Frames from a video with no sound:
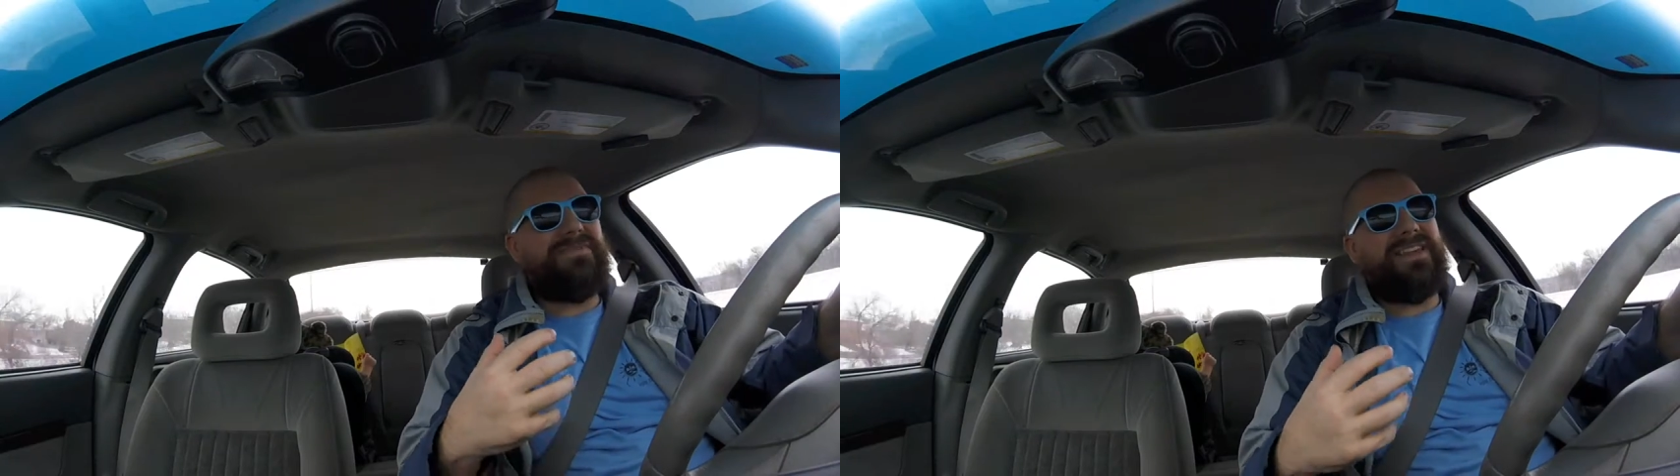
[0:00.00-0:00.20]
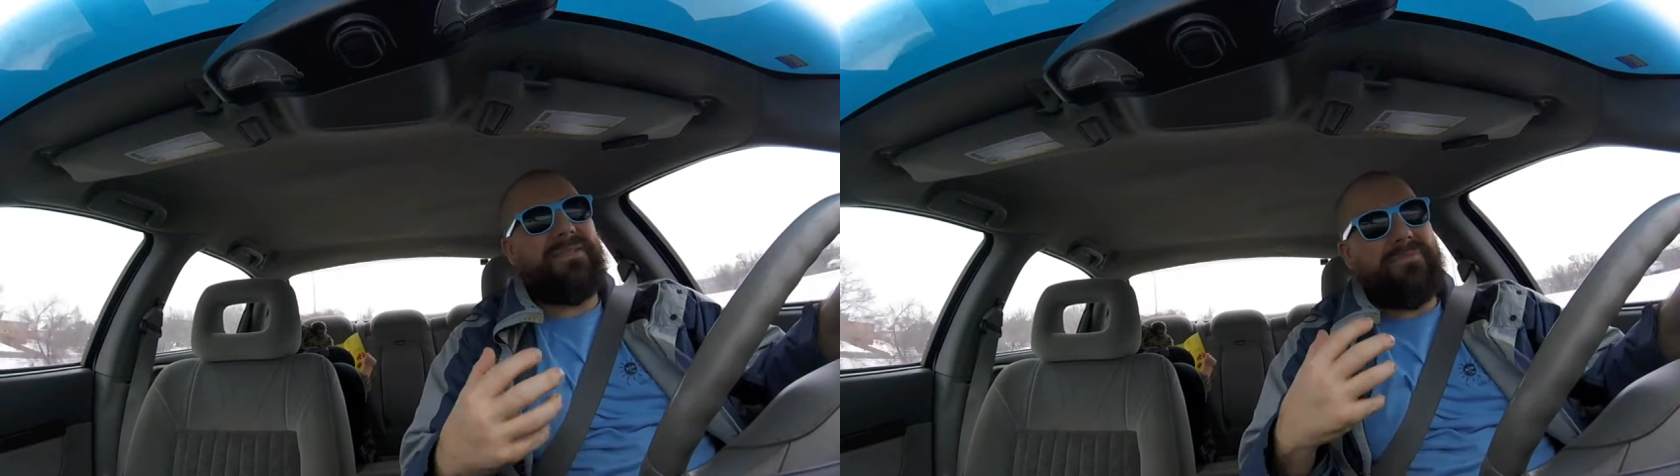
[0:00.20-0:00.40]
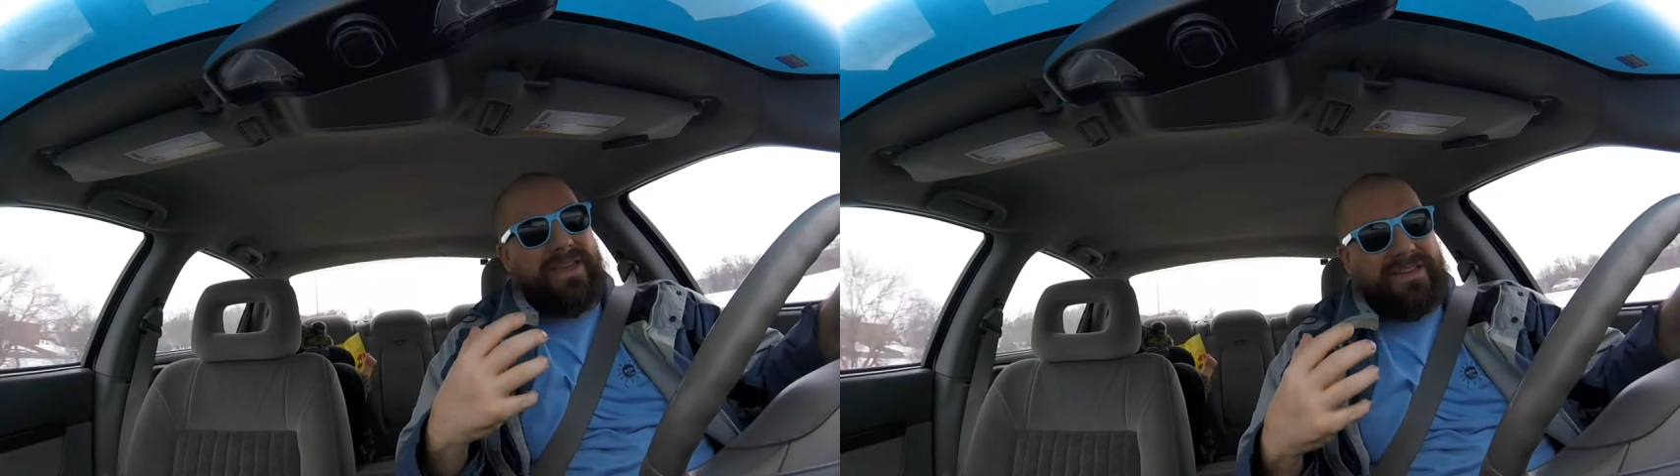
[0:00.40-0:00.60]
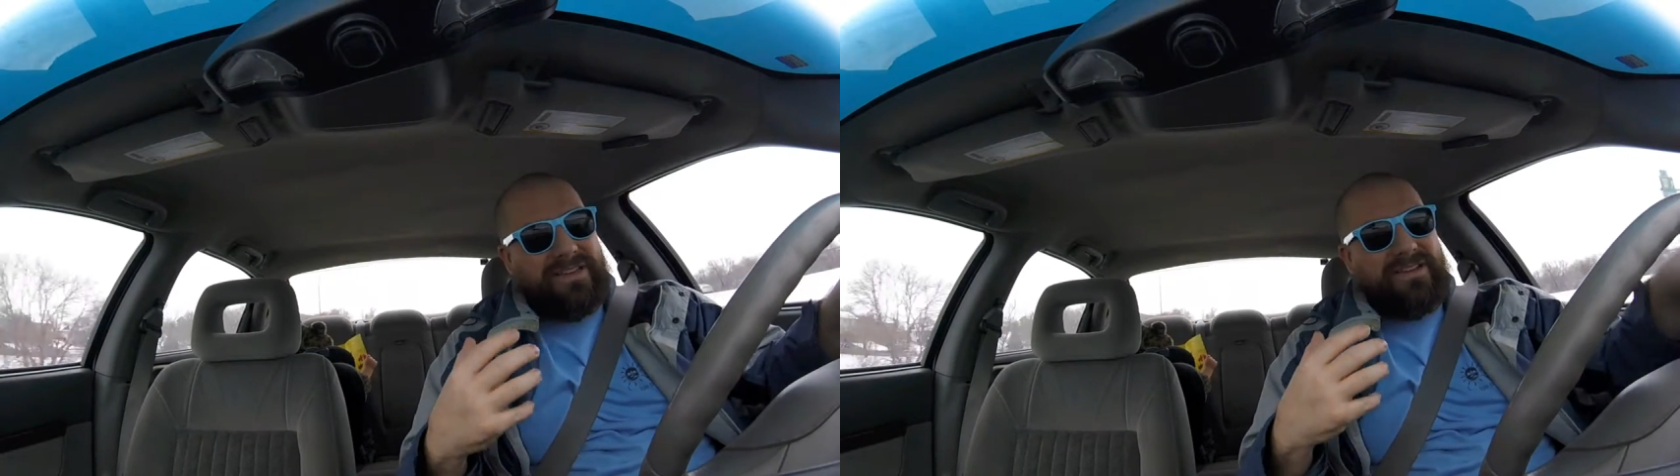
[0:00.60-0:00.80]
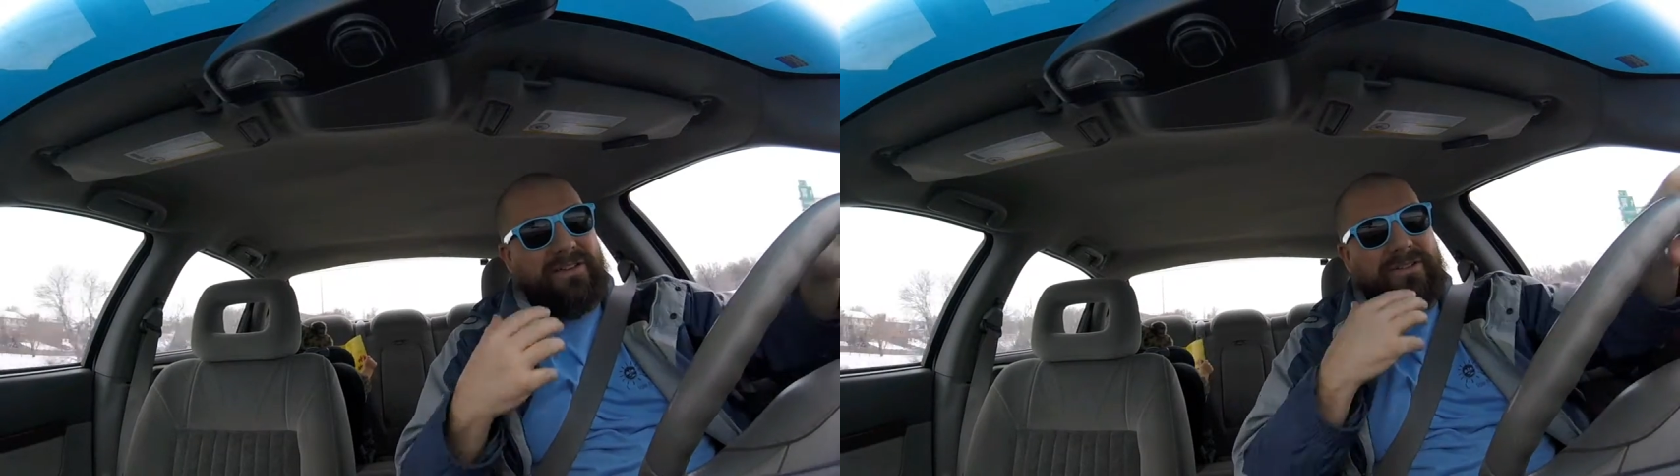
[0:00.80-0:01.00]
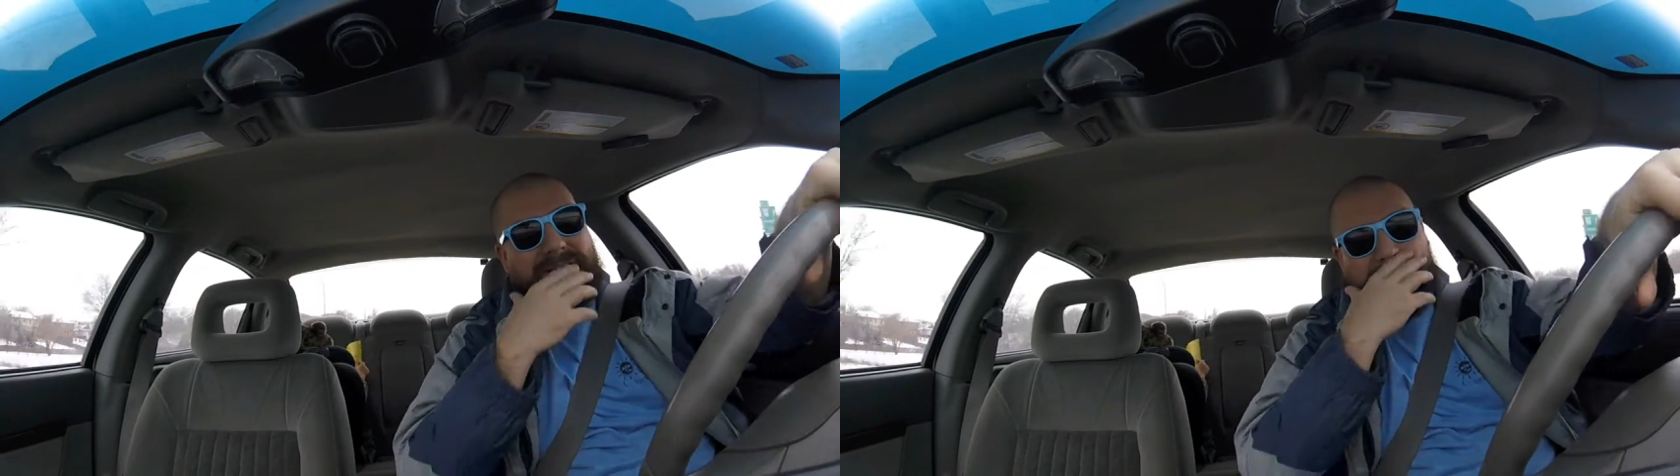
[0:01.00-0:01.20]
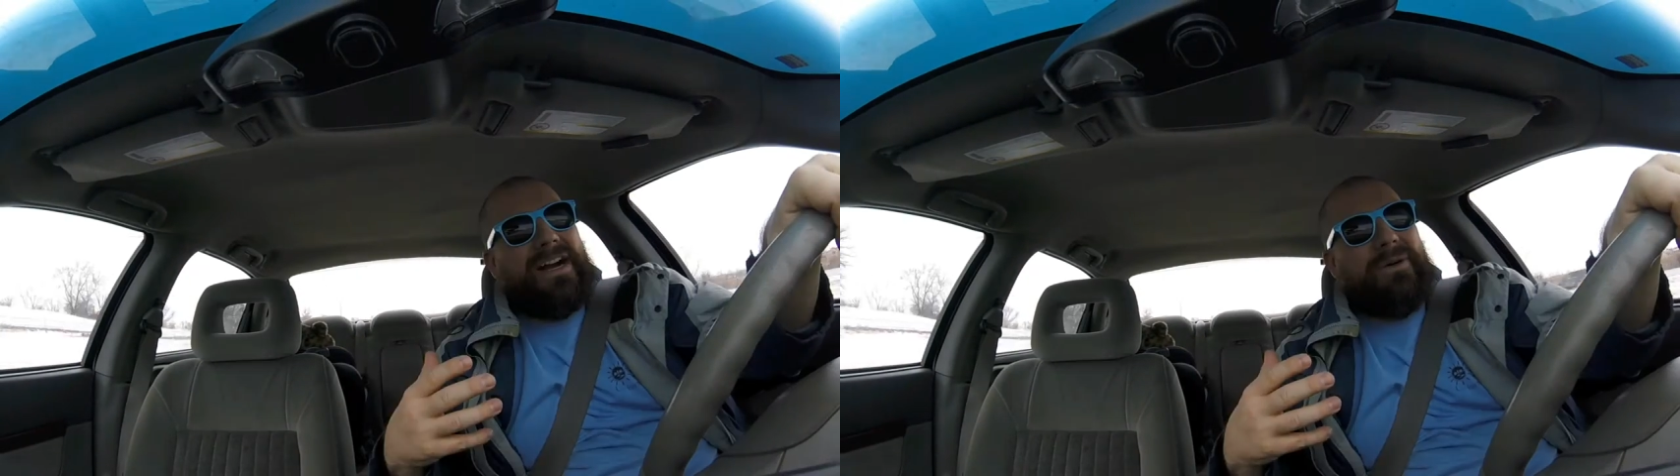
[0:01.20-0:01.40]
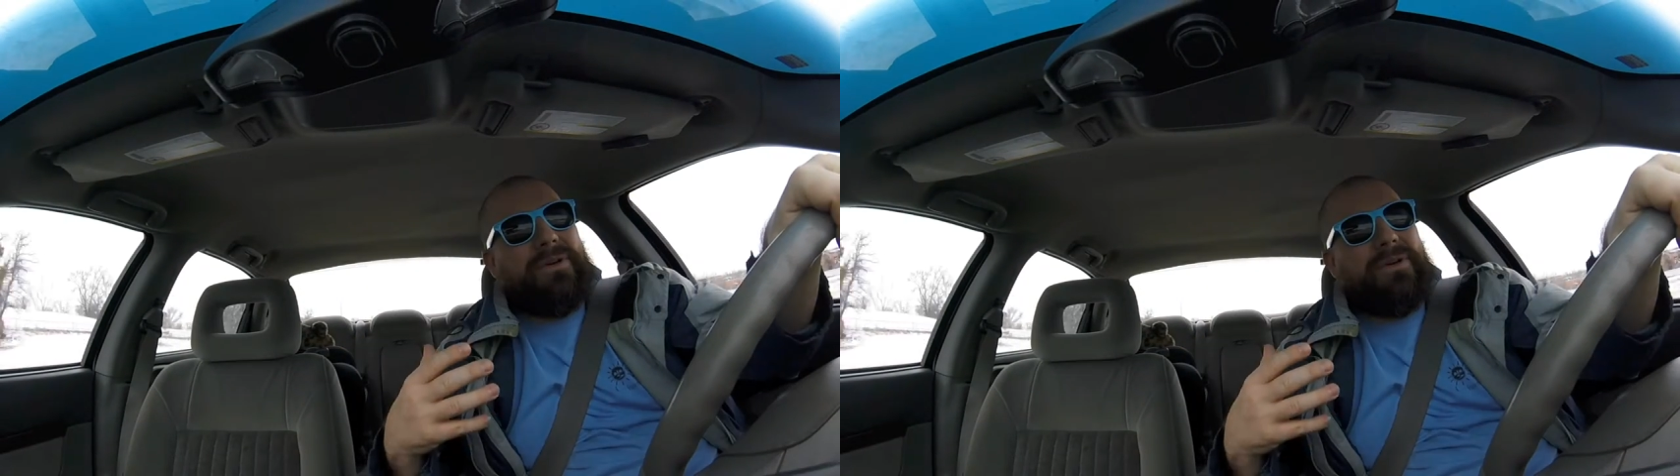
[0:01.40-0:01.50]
get me to go because I